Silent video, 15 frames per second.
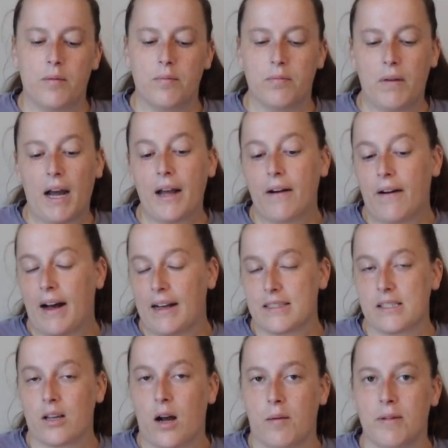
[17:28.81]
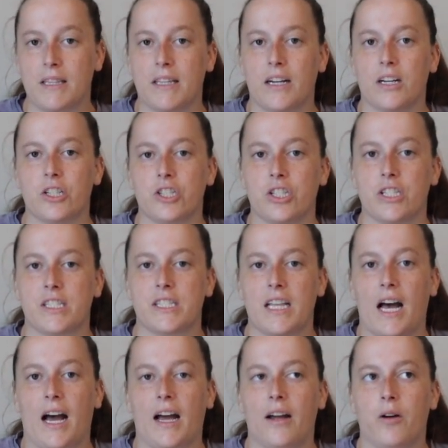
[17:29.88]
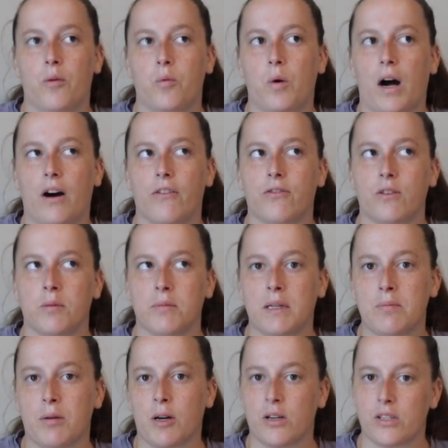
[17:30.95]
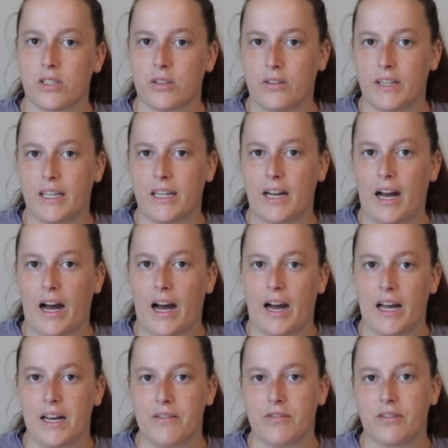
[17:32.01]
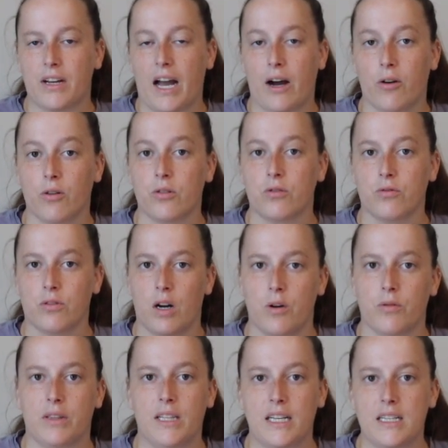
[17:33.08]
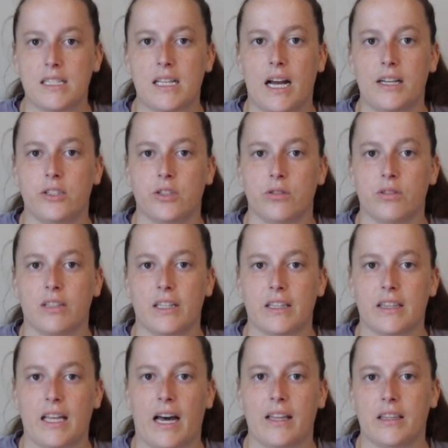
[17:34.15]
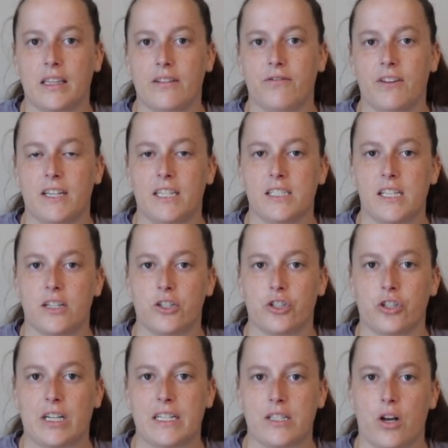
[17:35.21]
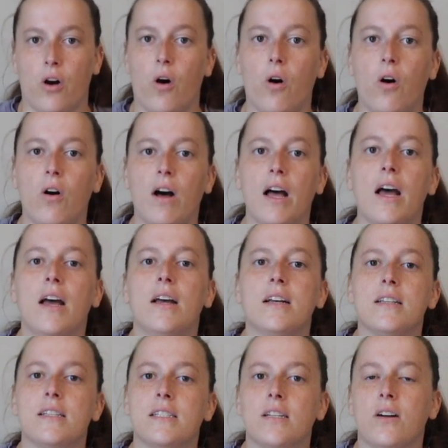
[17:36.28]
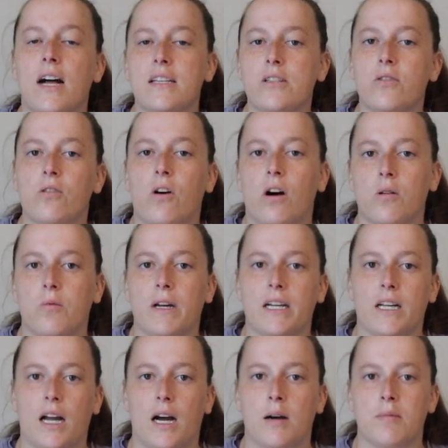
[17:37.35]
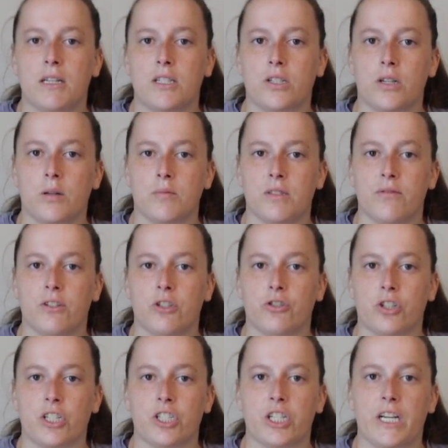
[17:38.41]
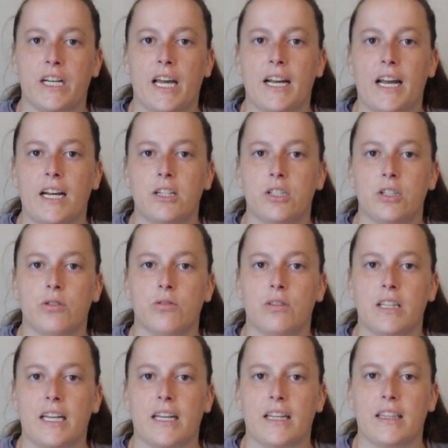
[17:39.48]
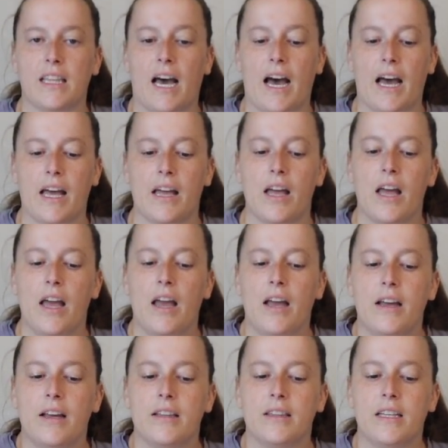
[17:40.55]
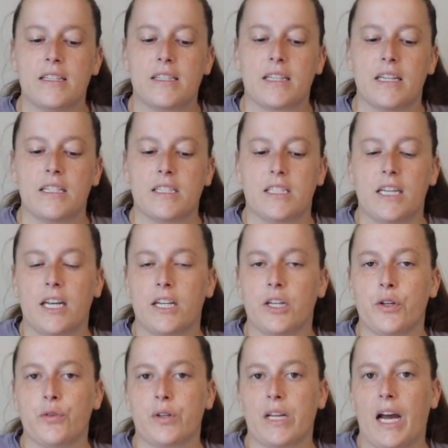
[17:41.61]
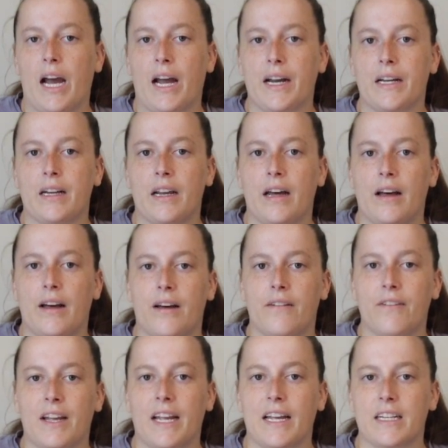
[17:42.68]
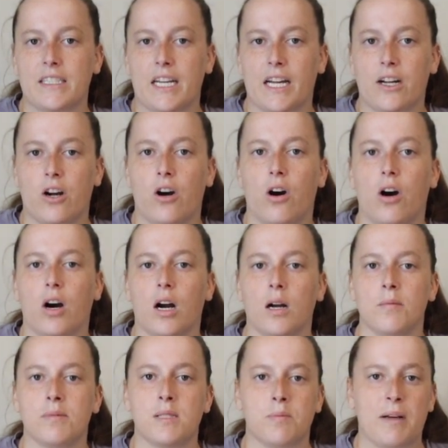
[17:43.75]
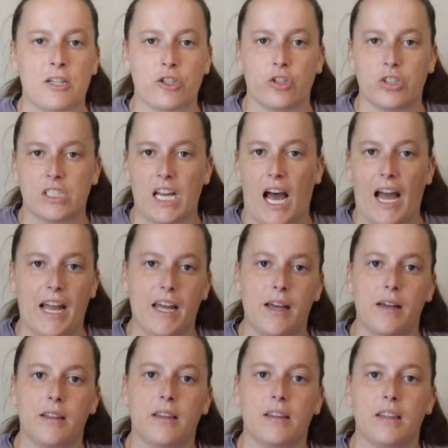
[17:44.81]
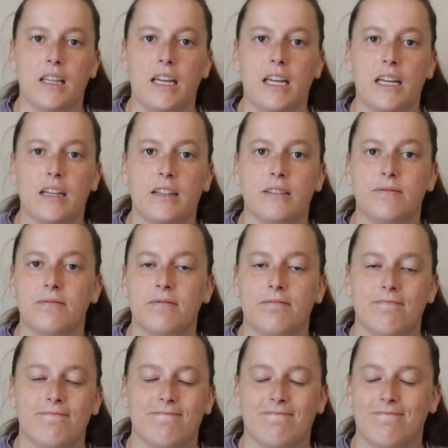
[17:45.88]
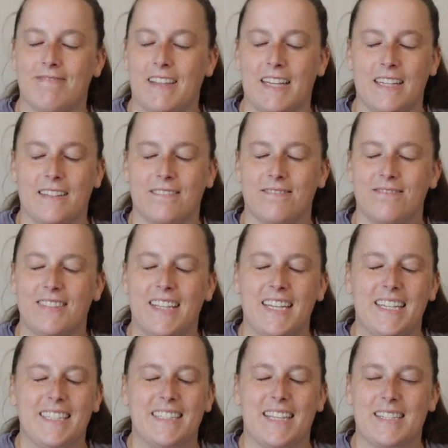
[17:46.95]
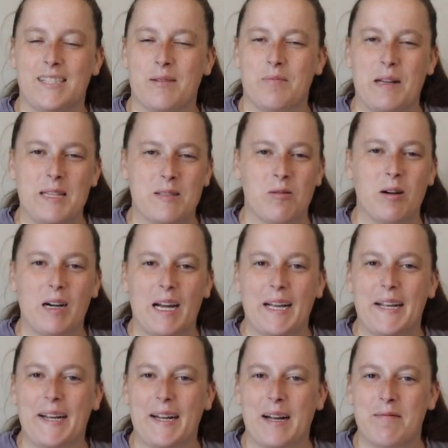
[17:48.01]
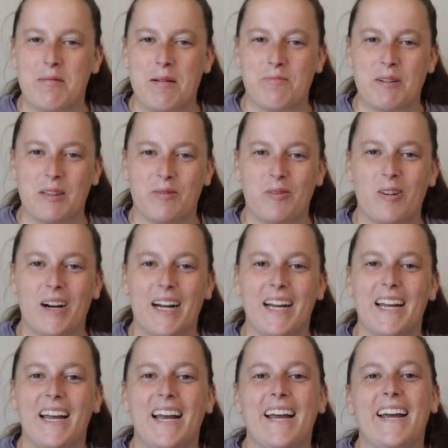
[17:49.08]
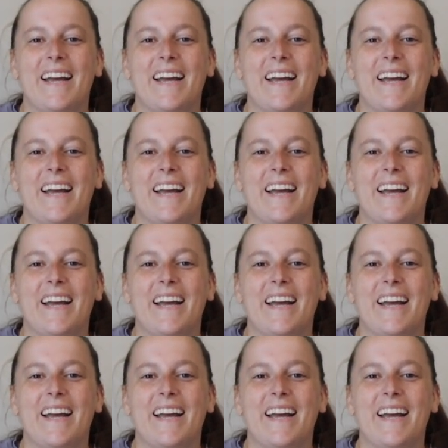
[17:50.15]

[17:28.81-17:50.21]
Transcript: my last comment there is just that while for me personally, I've outgrown this, I do think that the fitness industry as a whole still has a long way to come in terms of nutrition. And I do think that this continued kind of anti-carb special diet thing, thing, that's the best word I can come up with for it,